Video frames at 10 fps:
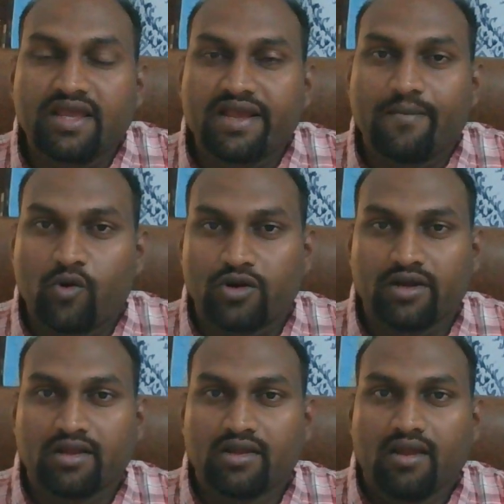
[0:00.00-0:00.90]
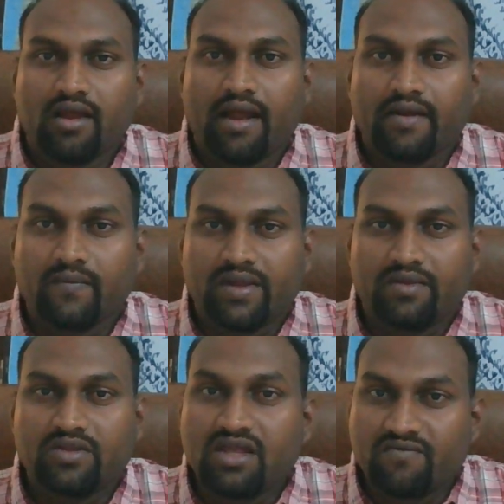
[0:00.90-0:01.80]
think about it. And
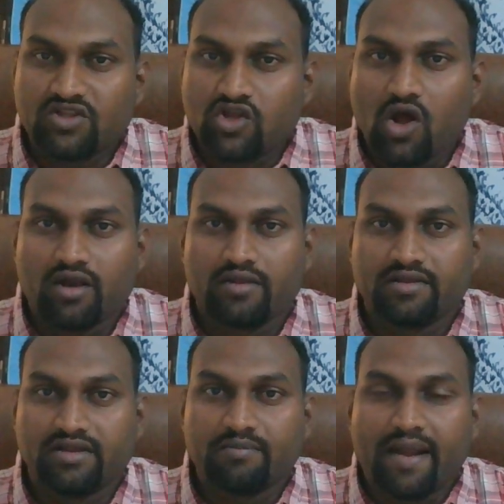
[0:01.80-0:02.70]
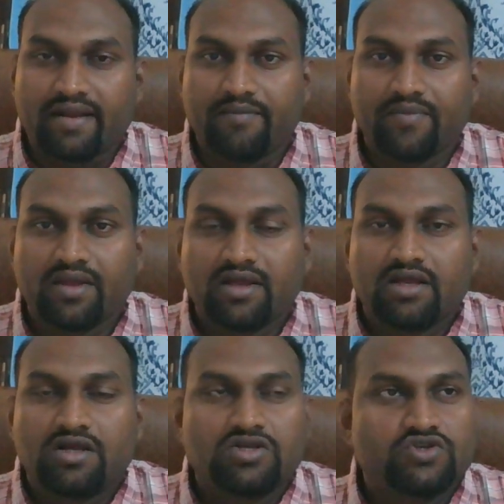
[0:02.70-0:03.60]
we think with God in that manner.
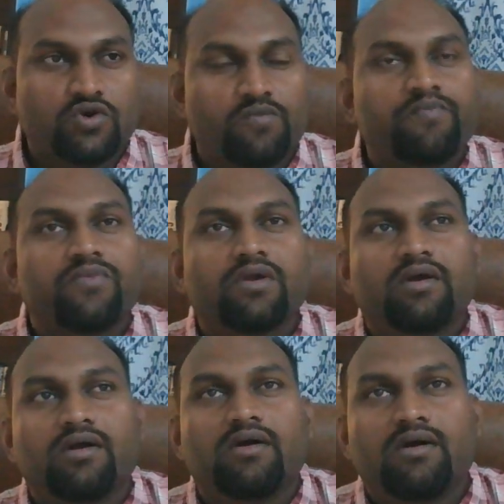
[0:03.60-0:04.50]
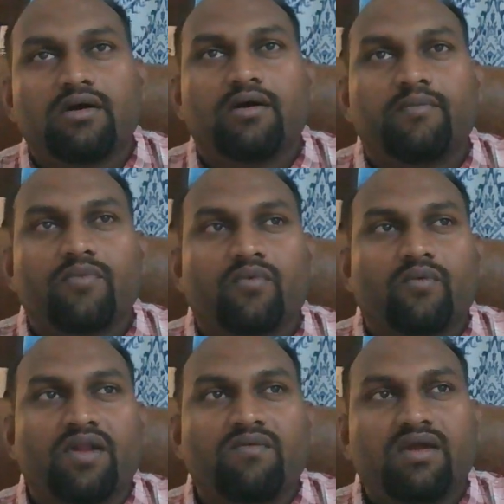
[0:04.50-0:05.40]
So
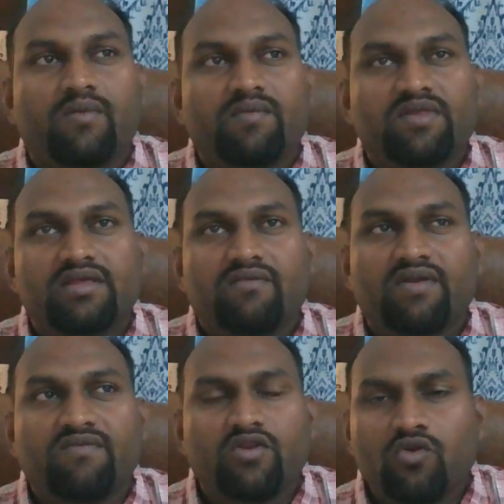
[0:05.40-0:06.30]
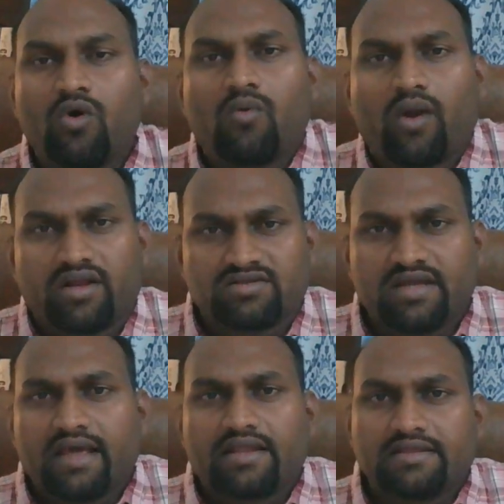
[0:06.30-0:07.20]
when we know what is
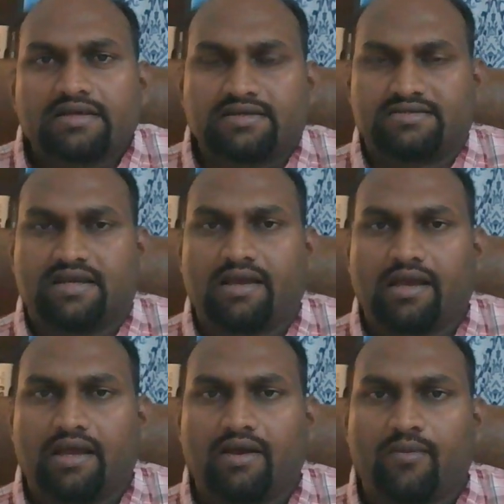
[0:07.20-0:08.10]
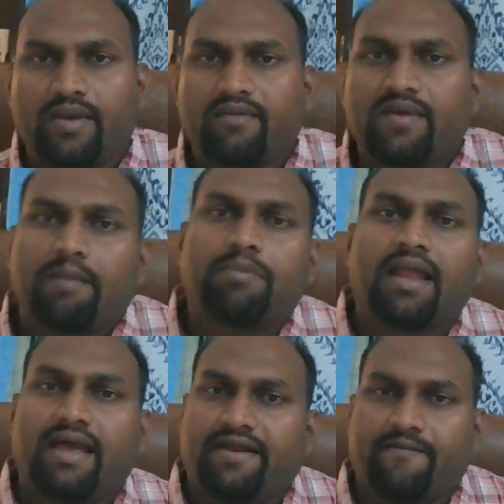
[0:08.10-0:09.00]
there in this, we
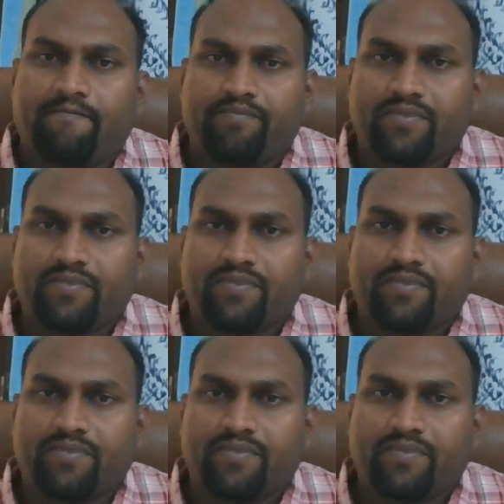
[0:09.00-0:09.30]
apply it.